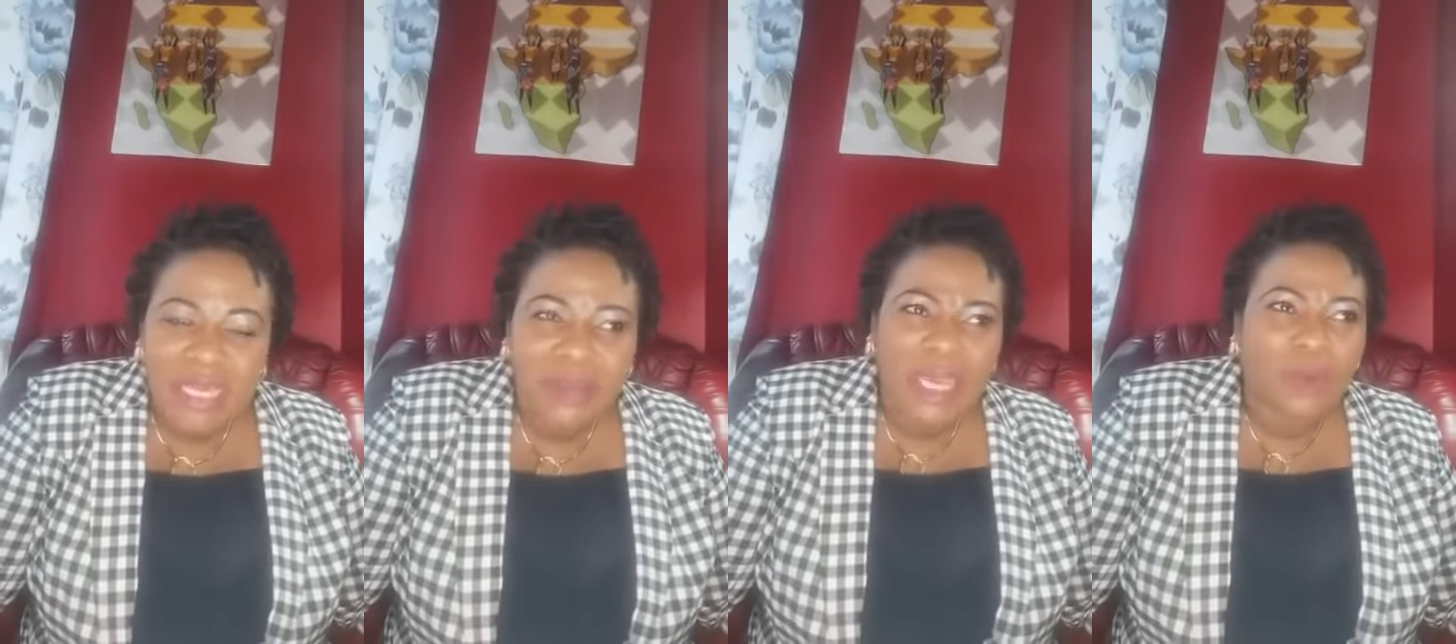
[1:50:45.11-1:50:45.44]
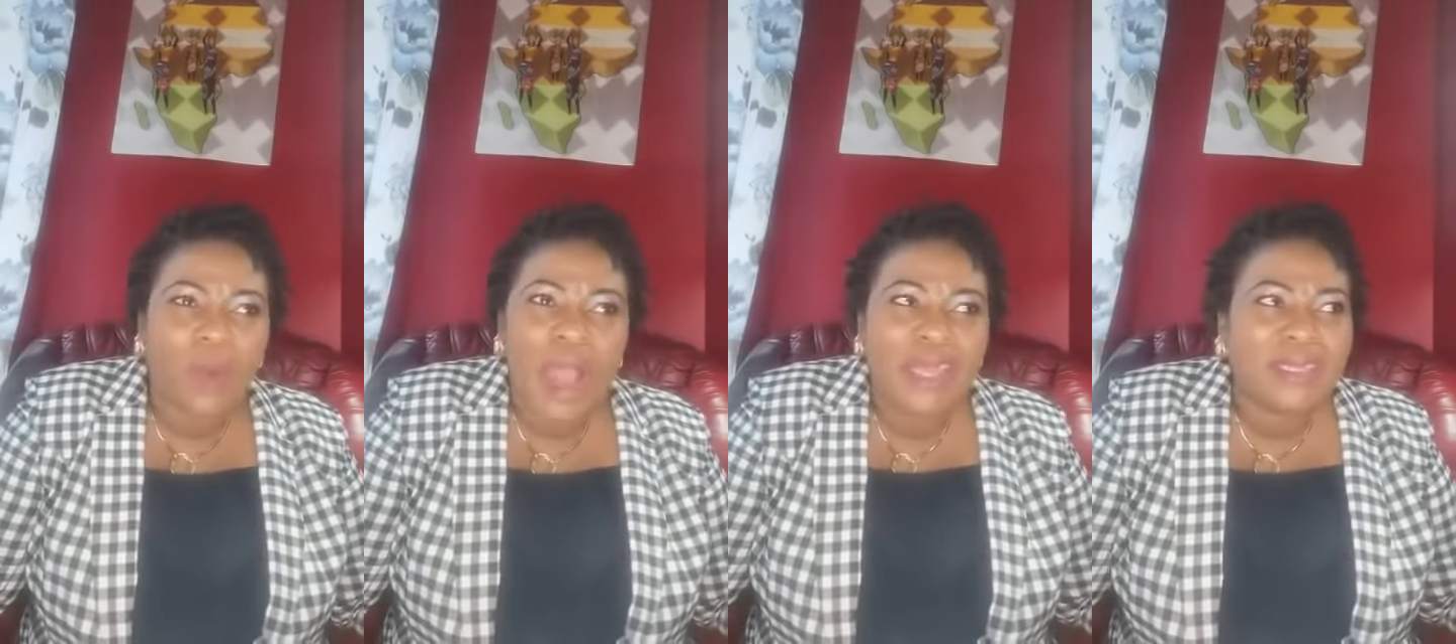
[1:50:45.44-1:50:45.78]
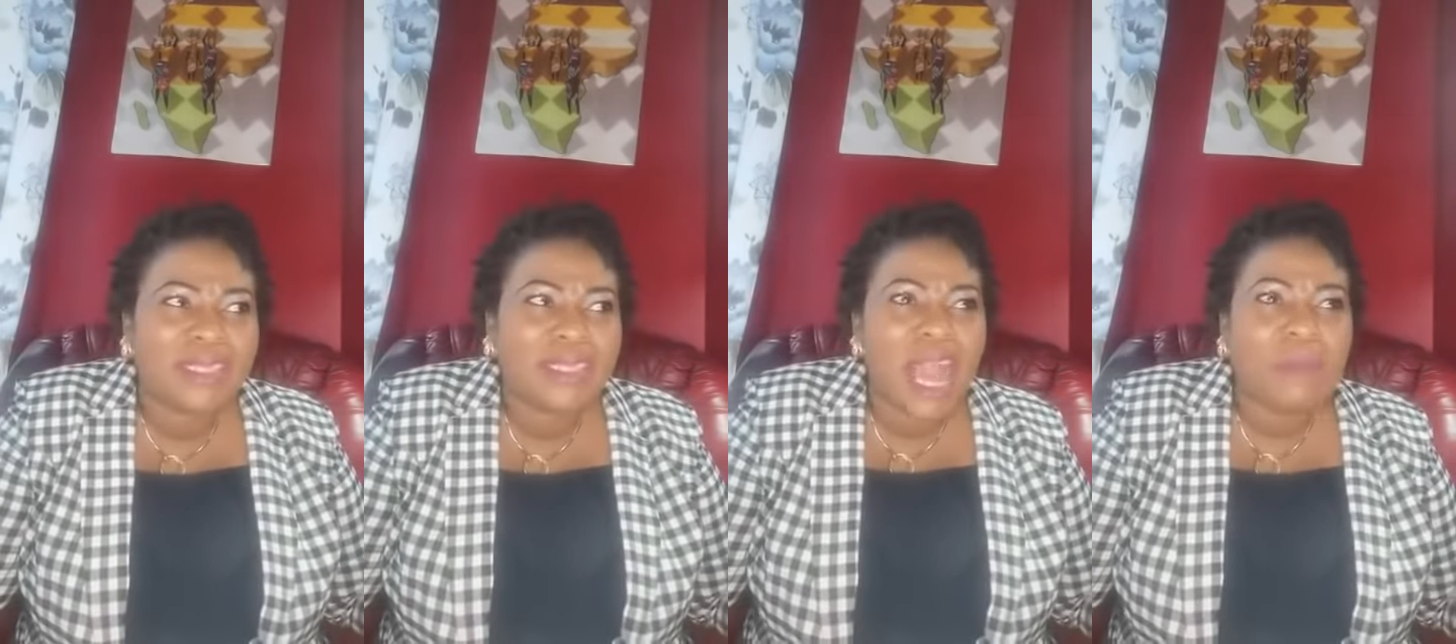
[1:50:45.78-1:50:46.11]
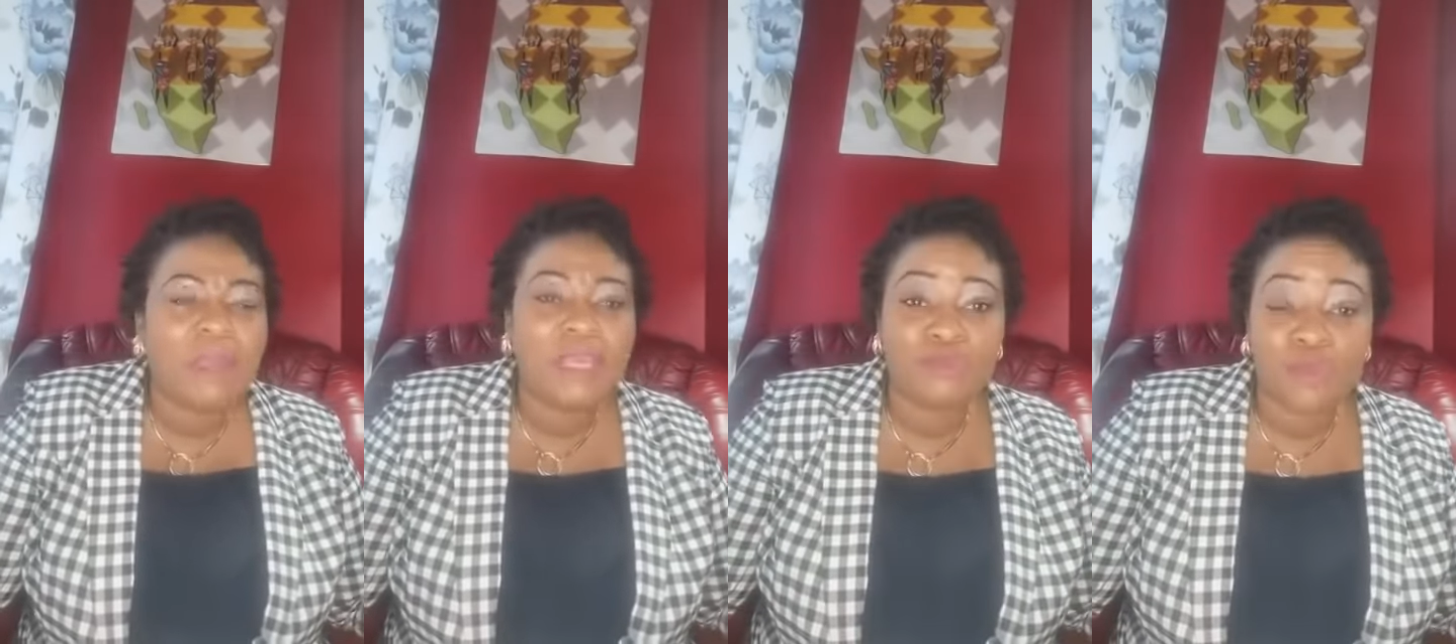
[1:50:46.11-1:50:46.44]
And I was like, why is this guy
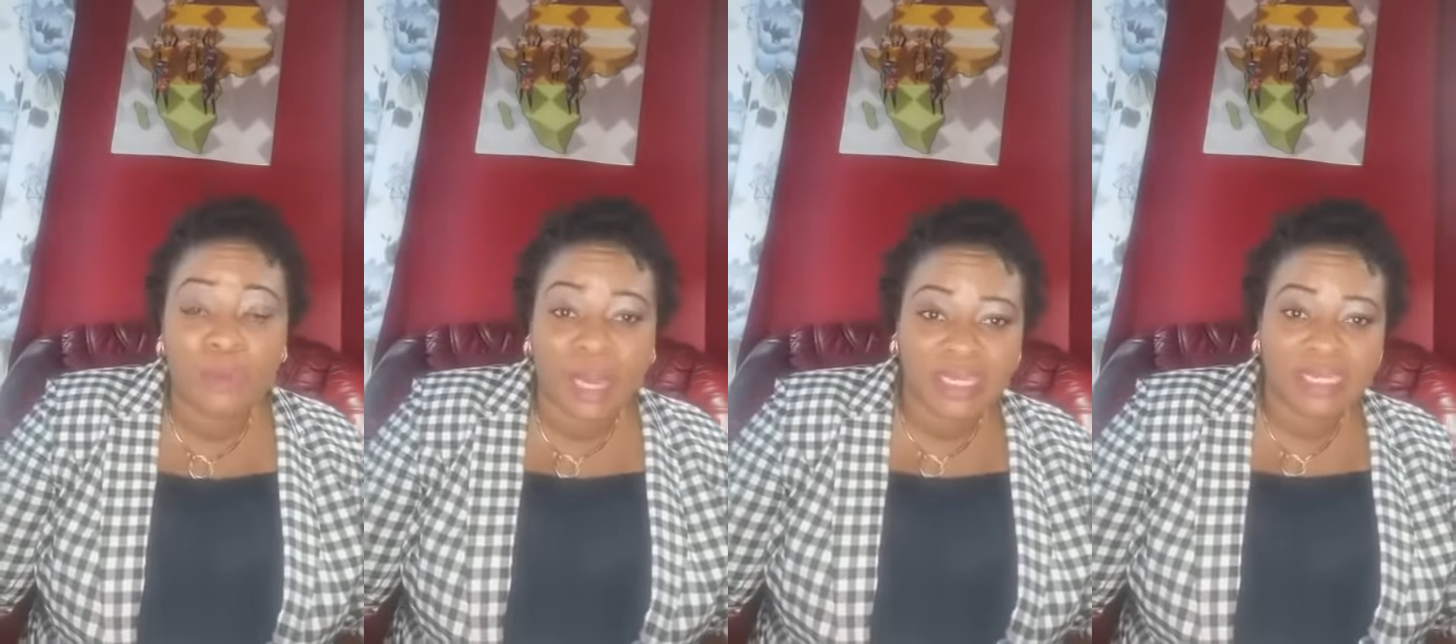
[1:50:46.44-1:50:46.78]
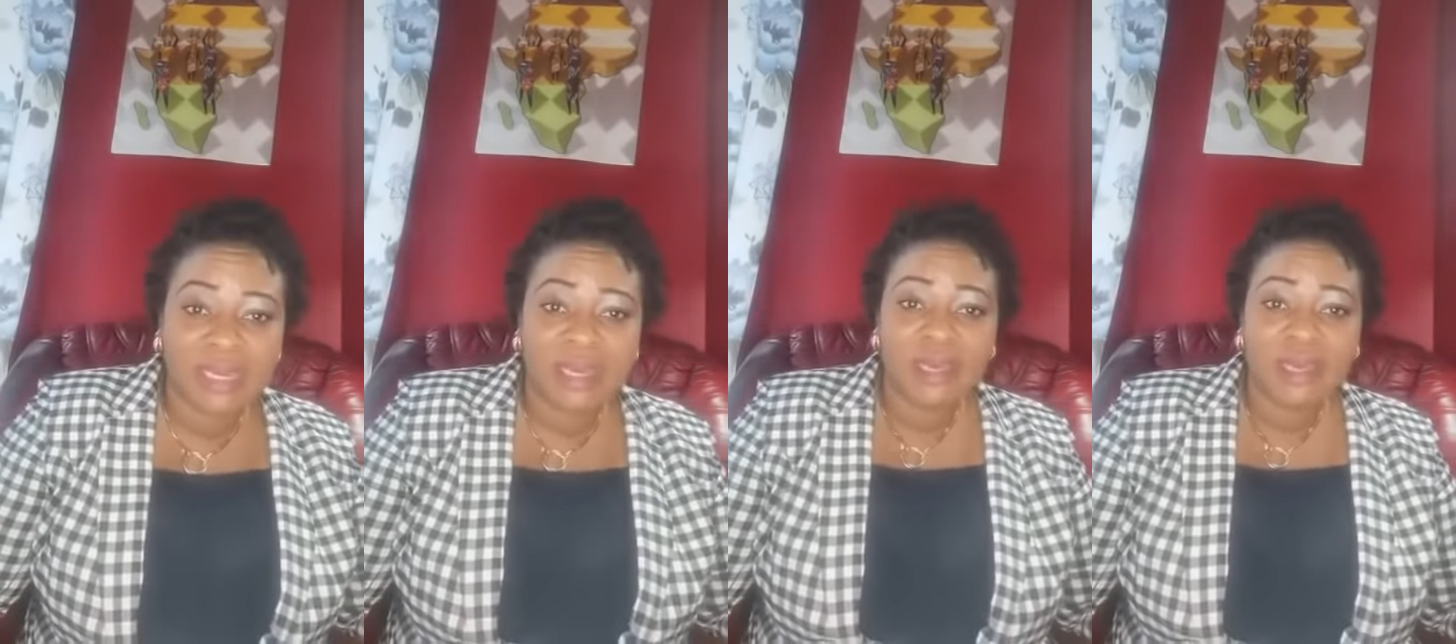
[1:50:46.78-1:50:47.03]
peeing so much?